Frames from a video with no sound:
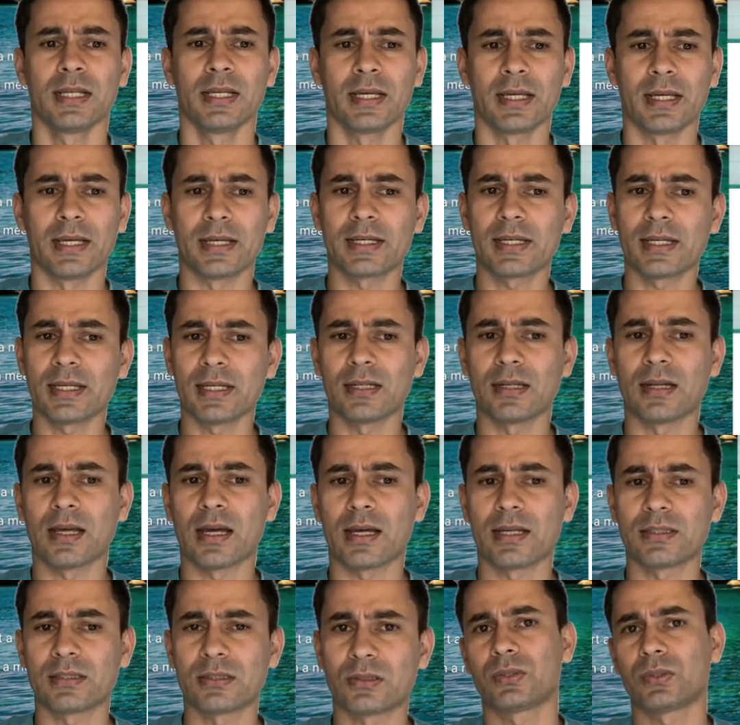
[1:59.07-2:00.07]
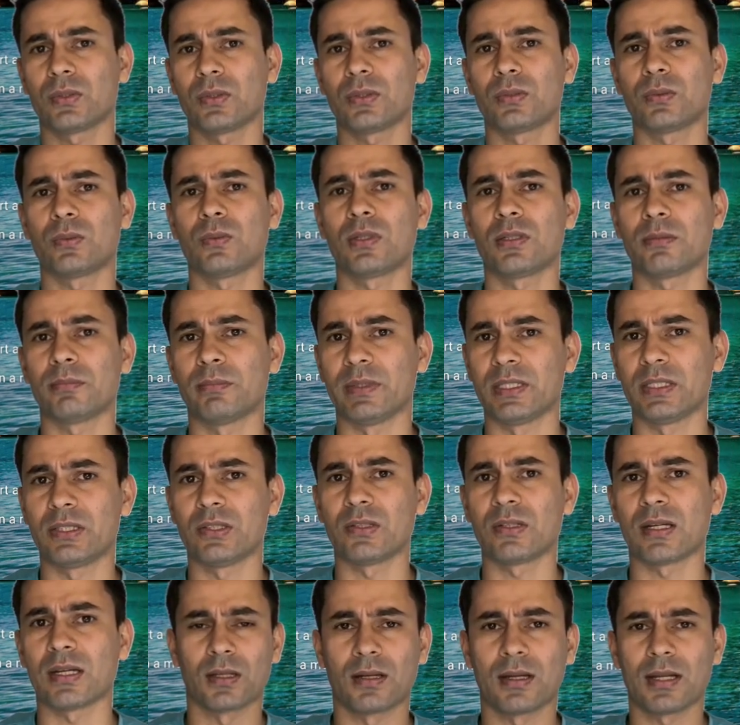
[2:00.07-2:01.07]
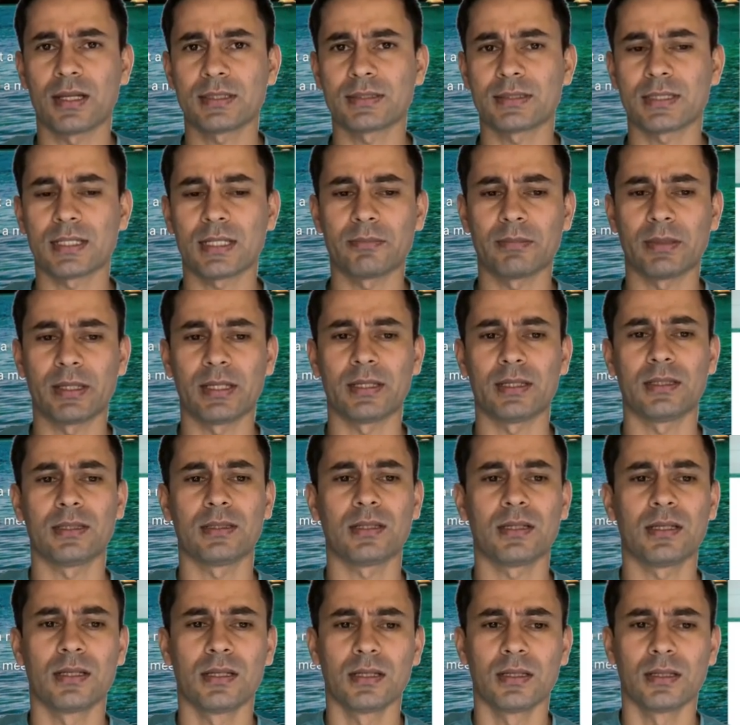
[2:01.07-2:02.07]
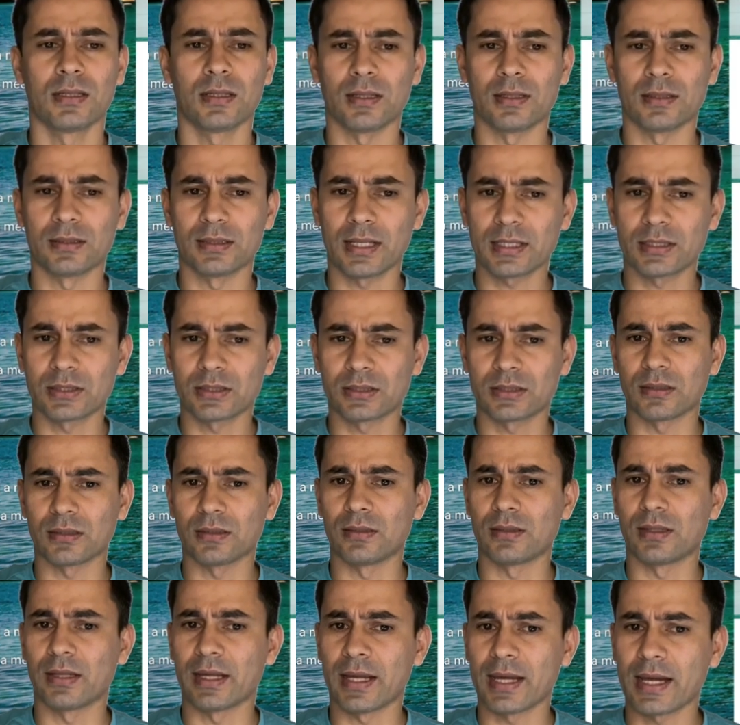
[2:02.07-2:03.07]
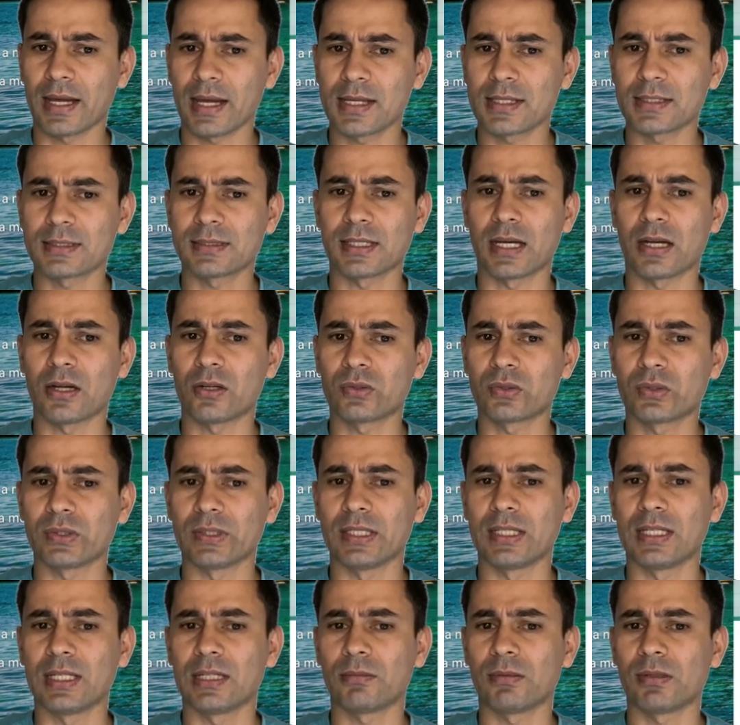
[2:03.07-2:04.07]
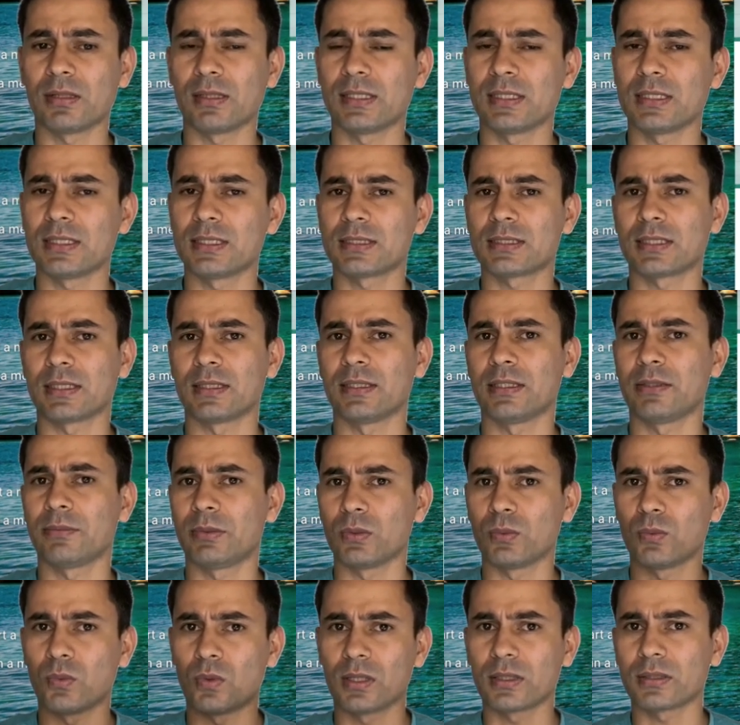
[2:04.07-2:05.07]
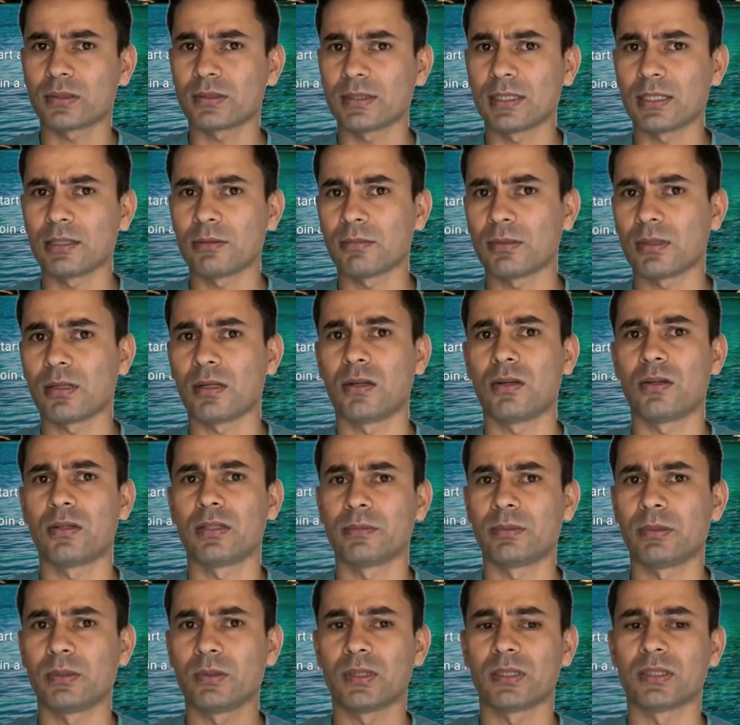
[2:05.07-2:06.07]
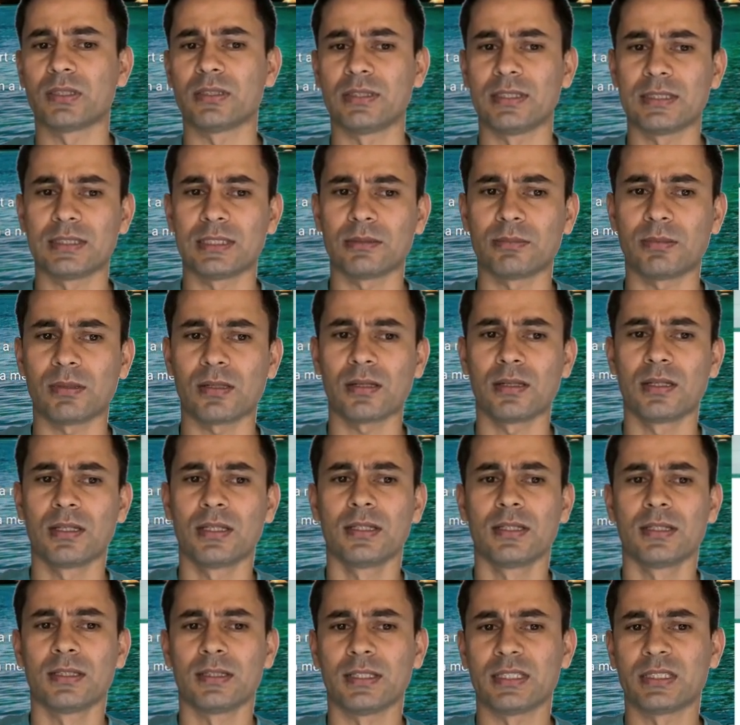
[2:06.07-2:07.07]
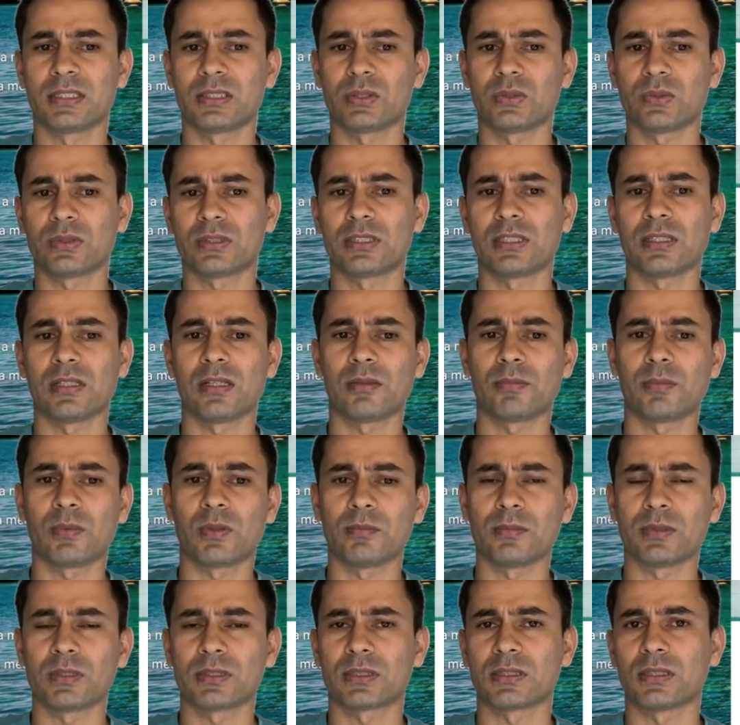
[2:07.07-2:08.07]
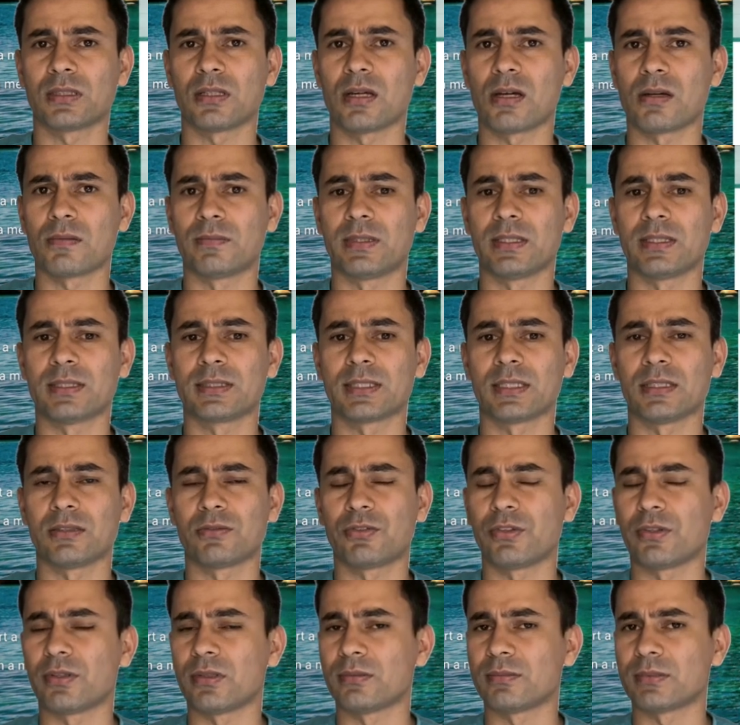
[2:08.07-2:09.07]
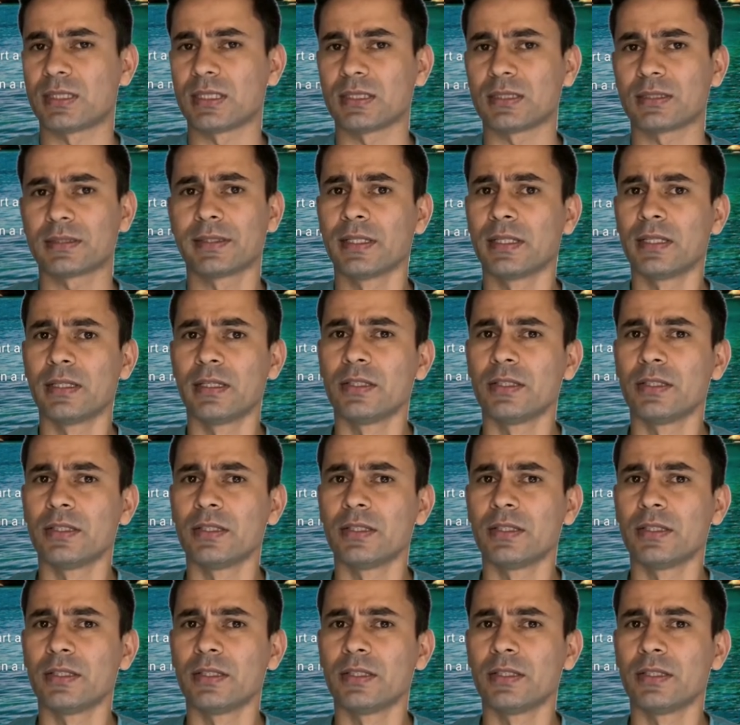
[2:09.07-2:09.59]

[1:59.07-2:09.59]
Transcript: Again, I showed one video last time, and that has how to enable these if you want to enable, or if you want to disable the social, promotion, updates and forum things.